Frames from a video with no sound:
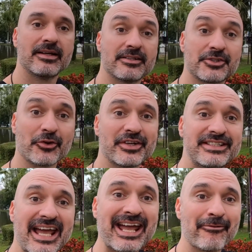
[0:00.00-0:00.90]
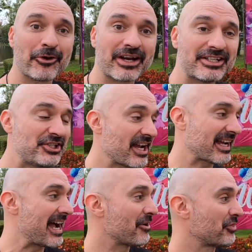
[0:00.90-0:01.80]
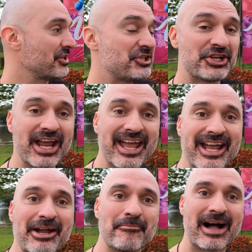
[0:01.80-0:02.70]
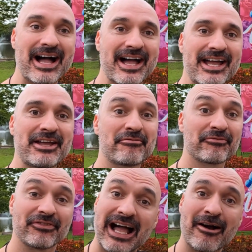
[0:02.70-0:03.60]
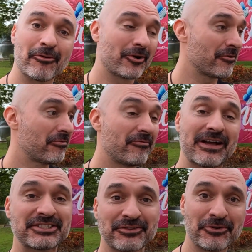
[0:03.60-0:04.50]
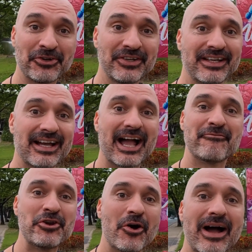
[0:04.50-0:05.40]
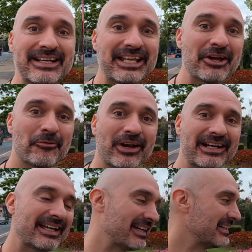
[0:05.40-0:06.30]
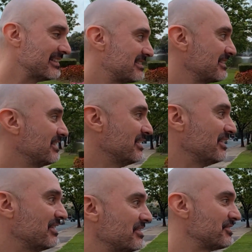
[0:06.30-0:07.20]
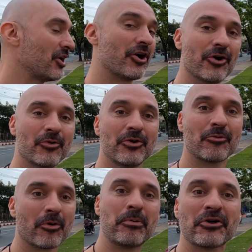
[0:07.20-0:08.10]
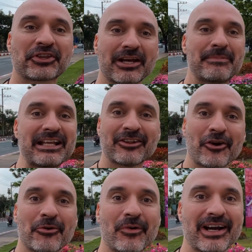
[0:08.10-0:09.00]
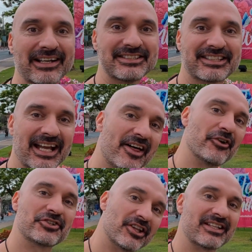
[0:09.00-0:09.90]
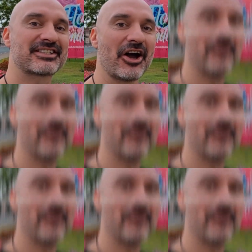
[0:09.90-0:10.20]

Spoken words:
So today we're gonna check out the Chiang Mai Flower Festival. I have no idea what it is, so we're both gonna be learning what it is together. So let's go.